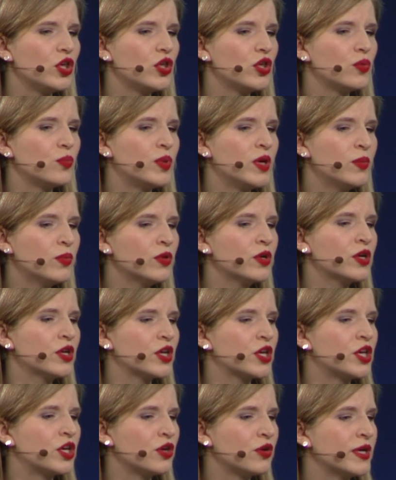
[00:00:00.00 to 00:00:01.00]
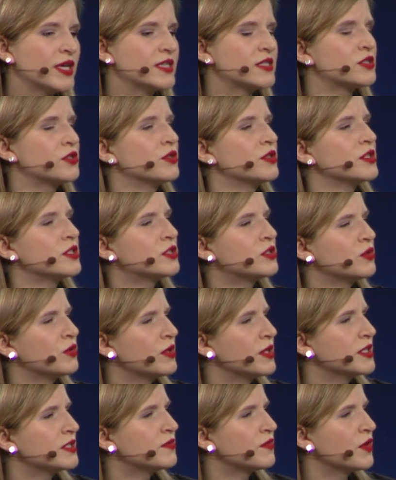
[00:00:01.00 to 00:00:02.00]
people are going to curate certain
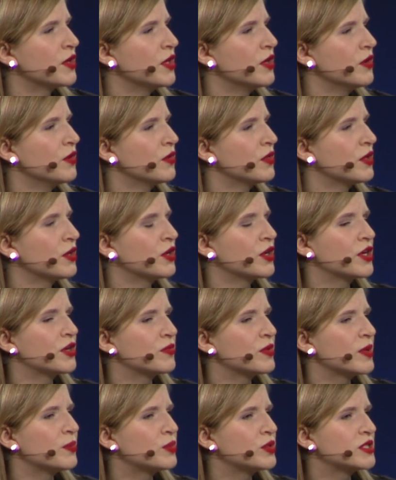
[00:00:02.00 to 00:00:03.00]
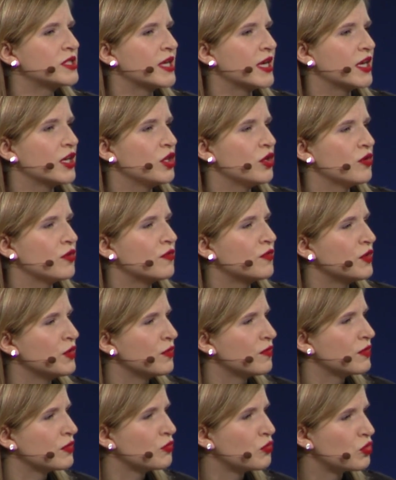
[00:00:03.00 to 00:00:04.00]
stories for you that are going to represent your view
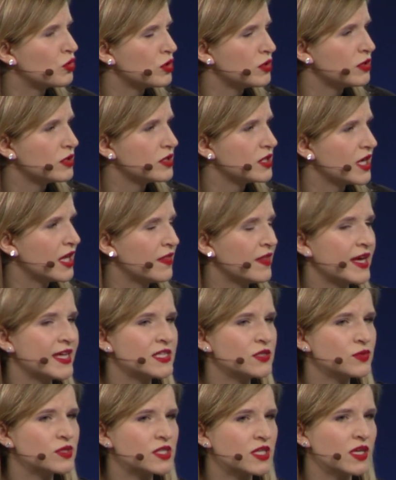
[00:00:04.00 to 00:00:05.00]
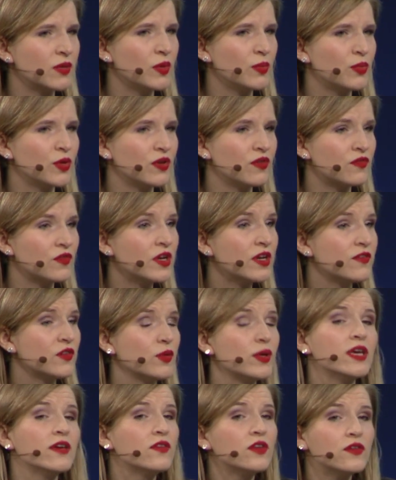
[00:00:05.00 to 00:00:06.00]
of the world, and that's what's going to be put in front of
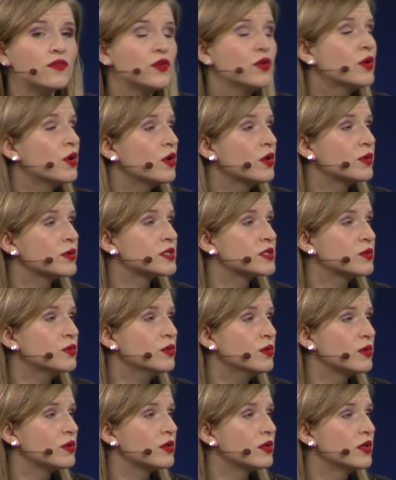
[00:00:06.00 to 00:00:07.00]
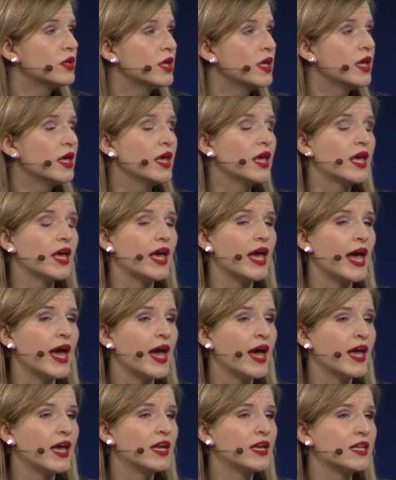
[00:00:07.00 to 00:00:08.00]
you, even if you go to a school.
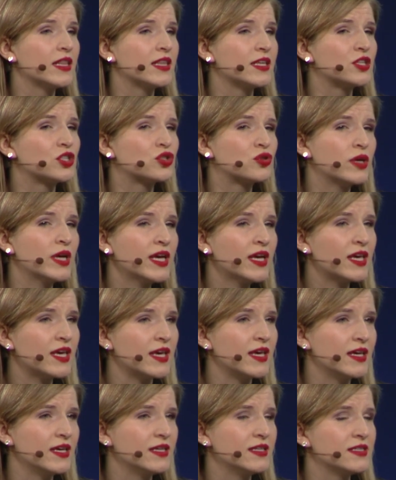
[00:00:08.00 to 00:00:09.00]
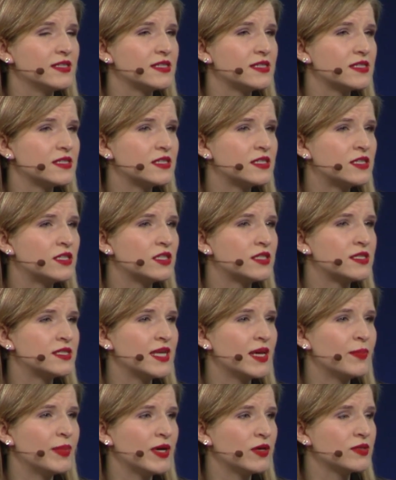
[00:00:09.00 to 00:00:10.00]
And the trick is to
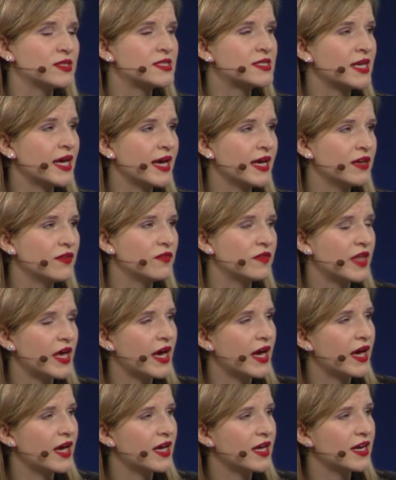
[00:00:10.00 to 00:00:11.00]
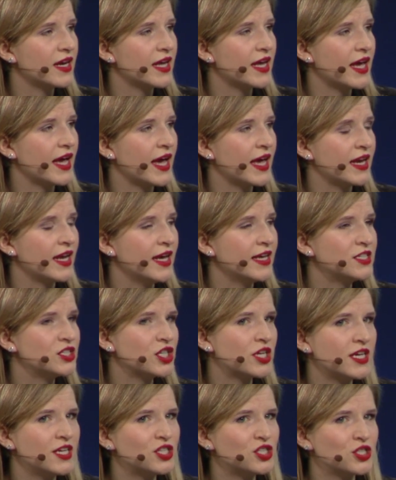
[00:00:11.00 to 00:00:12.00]
step outside of that. And
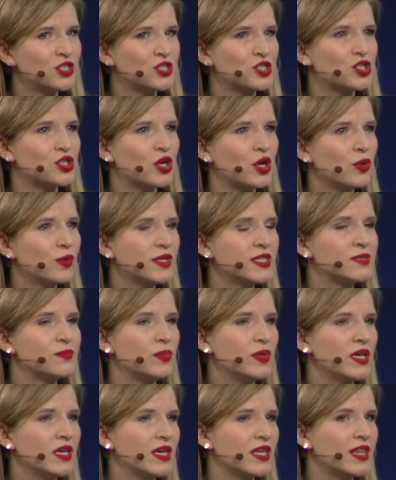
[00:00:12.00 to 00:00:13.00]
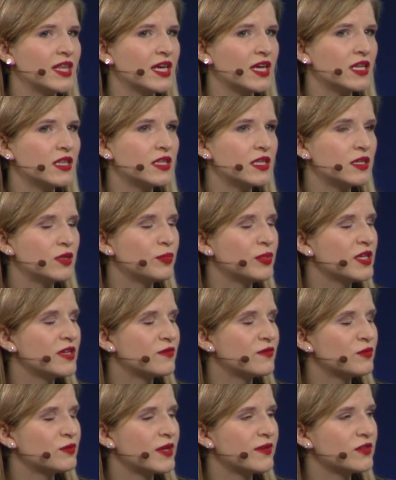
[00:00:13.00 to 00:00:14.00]
education should always be, I think, a little bit
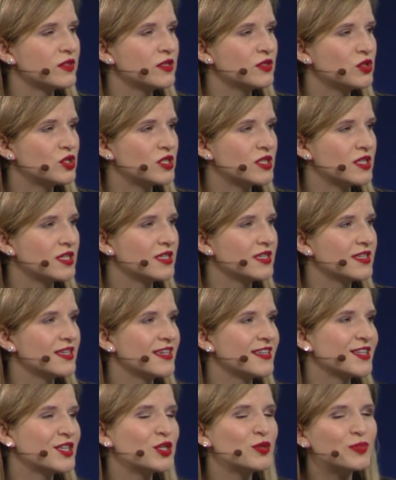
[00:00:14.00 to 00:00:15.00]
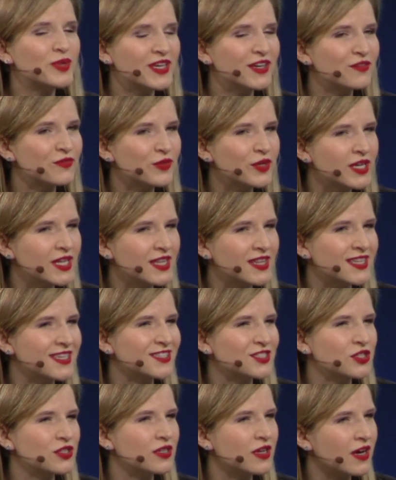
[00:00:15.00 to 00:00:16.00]
of a revolution, a little bit of reading
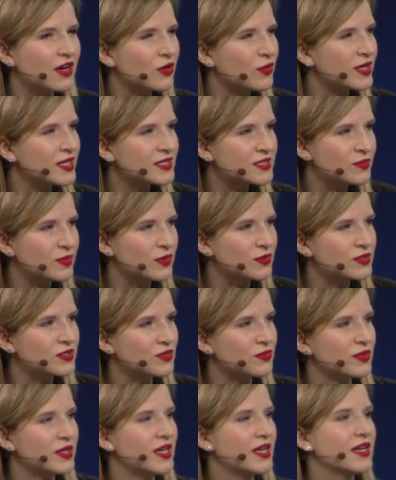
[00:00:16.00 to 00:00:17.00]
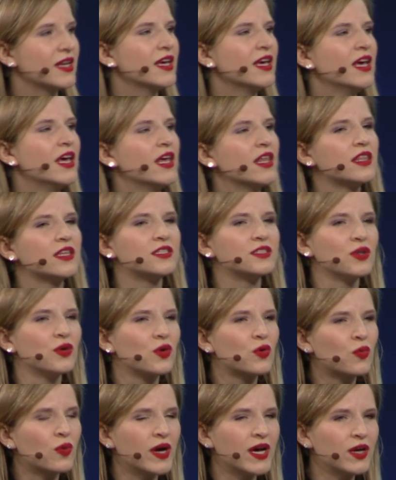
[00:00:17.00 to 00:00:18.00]
things you're not quite supposed to read, that
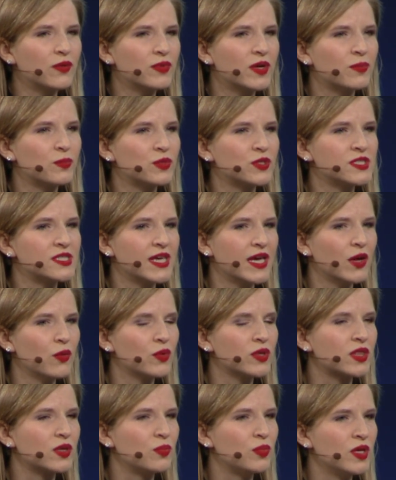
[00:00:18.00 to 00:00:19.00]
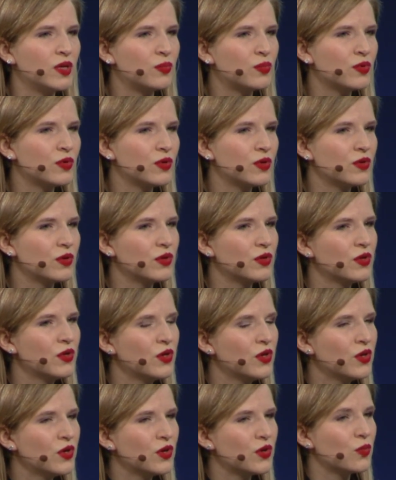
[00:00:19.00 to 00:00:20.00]
don't quite represent what the people,
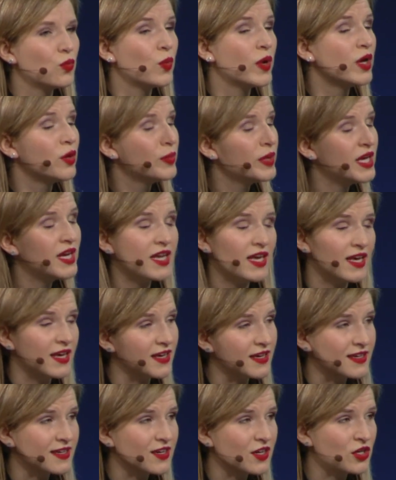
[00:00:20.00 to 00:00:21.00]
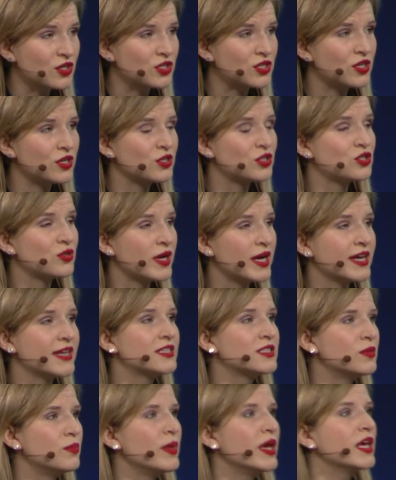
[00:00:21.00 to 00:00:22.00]
well-meaning, are trying
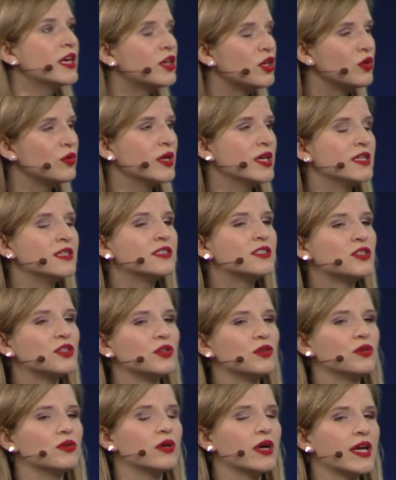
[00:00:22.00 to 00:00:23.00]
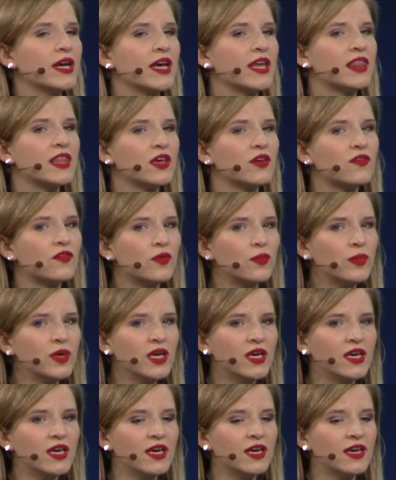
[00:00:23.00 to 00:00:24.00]
to make you into. And I think for
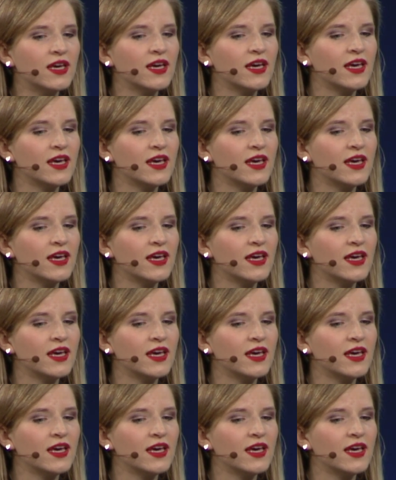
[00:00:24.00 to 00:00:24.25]
me,